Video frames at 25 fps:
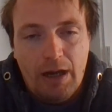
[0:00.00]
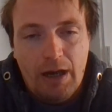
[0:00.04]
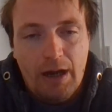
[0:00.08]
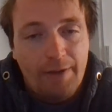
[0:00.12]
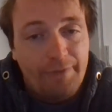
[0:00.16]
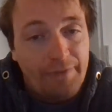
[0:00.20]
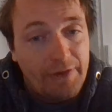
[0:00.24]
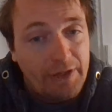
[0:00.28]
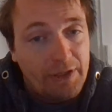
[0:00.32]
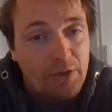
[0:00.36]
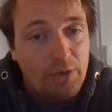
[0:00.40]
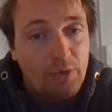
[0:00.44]

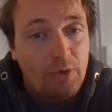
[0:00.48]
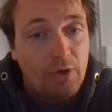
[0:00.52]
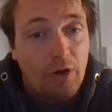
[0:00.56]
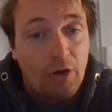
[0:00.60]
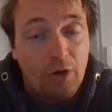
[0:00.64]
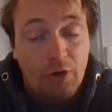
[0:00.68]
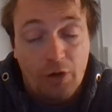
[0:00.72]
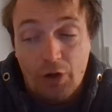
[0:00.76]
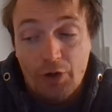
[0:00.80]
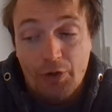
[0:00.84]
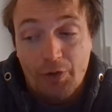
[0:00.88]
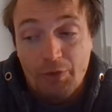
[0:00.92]
I think you
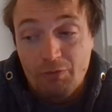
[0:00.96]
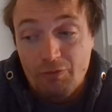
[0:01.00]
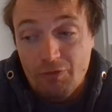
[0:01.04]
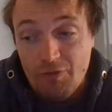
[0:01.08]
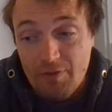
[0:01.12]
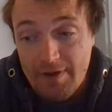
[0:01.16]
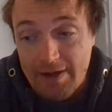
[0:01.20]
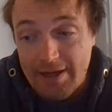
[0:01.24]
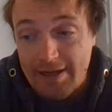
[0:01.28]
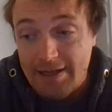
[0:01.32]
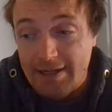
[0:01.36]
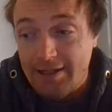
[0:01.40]
are going to
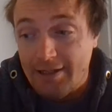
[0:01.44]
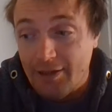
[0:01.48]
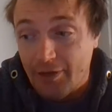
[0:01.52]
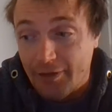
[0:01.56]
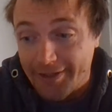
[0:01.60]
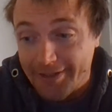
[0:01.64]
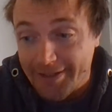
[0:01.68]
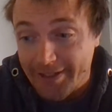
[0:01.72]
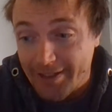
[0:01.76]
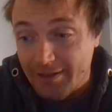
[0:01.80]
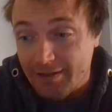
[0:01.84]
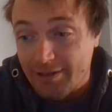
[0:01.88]
really
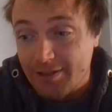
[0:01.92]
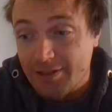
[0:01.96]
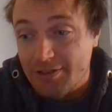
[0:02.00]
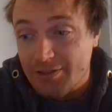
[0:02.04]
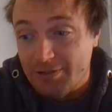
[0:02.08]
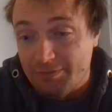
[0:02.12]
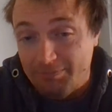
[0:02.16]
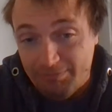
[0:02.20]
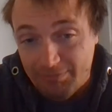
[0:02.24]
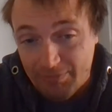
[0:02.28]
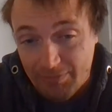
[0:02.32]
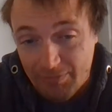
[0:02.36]
like it
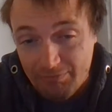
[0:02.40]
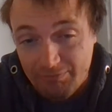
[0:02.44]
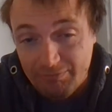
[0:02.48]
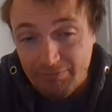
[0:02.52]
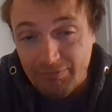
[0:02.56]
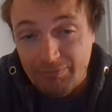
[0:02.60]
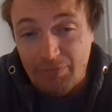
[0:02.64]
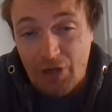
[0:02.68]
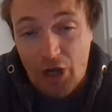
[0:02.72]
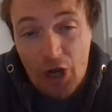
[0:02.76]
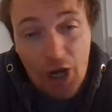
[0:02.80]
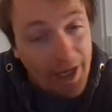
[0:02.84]
because
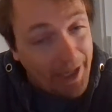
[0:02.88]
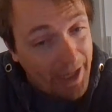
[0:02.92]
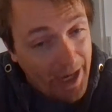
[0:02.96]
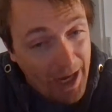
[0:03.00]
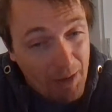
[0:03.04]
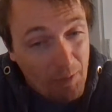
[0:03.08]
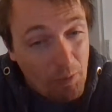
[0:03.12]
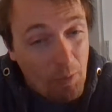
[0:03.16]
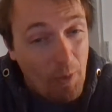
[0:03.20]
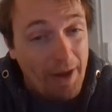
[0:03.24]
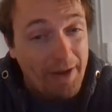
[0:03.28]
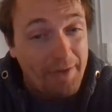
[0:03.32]
I
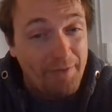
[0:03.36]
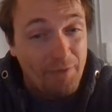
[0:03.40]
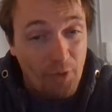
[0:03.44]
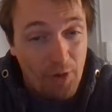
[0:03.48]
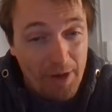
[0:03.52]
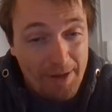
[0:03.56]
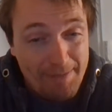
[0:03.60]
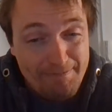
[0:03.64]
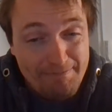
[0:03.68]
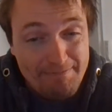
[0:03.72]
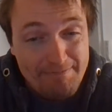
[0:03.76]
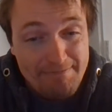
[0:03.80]
can't wait
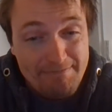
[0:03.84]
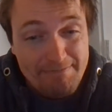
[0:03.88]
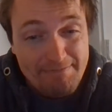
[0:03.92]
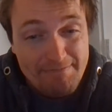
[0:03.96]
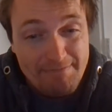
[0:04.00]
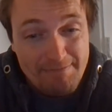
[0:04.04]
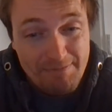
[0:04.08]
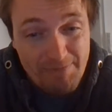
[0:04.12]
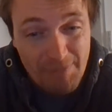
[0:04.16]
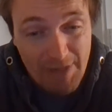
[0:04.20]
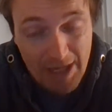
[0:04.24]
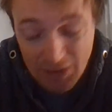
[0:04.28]
for it.
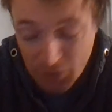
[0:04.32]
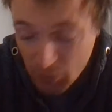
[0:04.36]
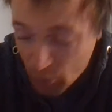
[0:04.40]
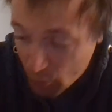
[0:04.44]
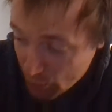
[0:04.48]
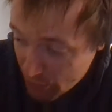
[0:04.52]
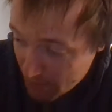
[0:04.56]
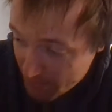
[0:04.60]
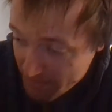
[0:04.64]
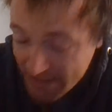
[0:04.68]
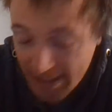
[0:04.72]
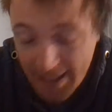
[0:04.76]
That's
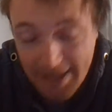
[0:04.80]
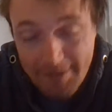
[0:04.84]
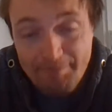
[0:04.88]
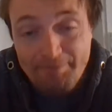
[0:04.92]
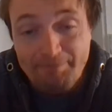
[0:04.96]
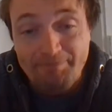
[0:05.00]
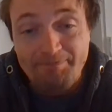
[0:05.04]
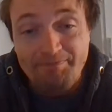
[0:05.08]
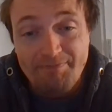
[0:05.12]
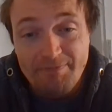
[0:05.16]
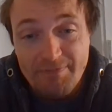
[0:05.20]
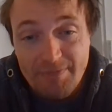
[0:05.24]
all I'm
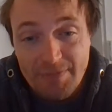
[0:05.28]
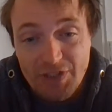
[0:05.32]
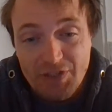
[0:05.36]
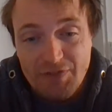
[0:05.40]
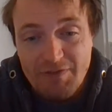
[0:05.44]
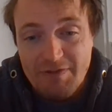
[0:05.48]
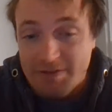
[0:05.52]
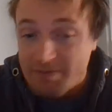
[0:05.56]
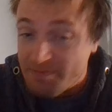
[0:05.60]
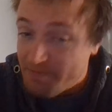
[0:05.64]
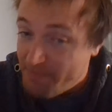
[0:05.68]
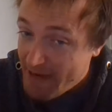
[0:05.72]
saying.
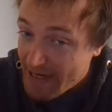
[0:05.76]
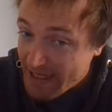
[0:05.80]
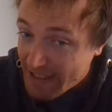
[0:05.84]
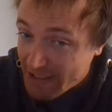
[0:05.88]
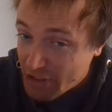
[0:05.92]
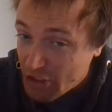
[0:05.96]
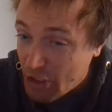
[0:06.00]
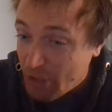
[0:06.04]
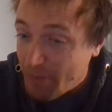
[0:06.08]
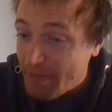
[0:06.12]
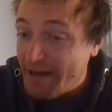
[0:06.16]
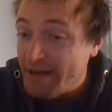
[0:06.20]
Something
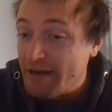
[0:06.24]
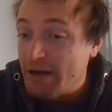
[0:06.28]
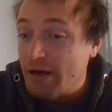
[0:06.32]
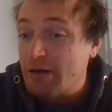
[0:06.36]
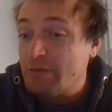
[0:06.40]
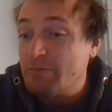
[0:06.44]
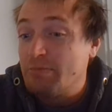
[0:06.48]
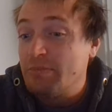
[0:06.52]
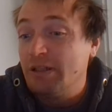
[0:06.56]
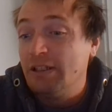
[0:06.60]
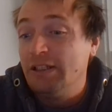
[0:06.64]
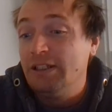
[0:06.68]
big coming
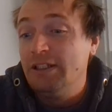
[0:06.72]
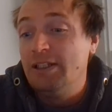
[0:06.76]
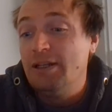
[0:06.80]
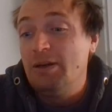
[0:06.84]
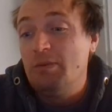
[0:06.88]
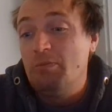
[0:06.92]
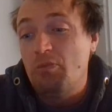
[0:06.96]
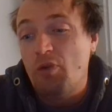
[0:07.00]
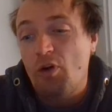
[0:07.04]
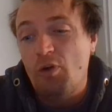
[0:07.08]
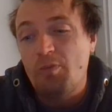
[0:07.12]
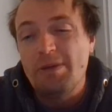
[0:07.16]
up,
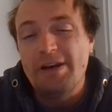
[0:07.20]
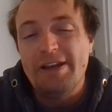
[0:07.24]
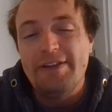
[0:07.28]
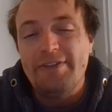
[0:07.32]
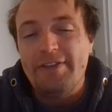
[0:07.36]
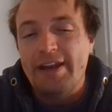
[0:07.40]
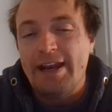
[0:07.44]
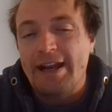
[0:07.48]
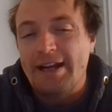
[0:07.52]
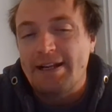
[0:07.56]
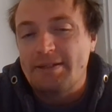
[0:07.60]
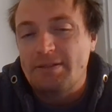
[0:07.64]
probably in
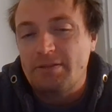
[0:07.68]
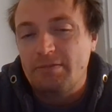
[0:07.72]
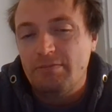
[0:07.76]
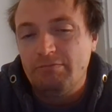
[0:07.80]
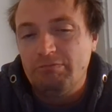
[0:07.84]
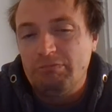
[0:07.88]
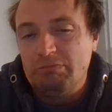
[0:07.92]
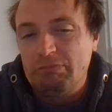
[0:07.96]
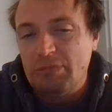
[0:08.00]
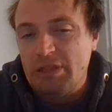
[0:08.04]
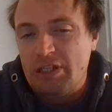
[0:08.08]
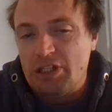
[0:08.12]
the next
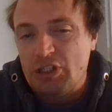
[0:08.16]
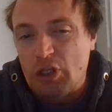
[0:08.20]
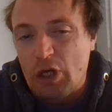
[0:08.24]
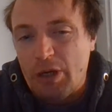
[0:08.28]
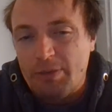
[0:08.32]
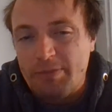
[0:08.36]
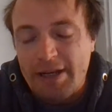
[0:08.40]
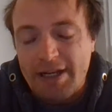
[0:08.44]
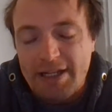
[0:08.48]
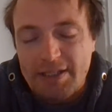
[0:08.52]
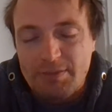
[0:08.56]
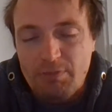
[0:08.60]
this
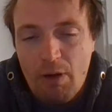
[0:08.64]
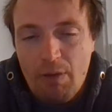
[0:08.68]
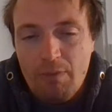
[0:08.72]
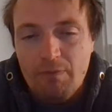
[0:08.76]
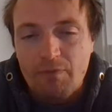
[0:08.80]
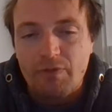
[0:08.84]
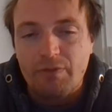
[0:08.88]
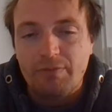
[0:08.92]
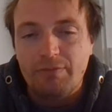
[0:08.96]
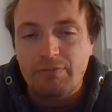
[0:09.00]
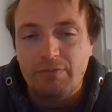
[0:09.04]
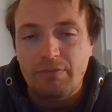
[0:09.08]
time next
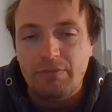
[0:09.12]
month.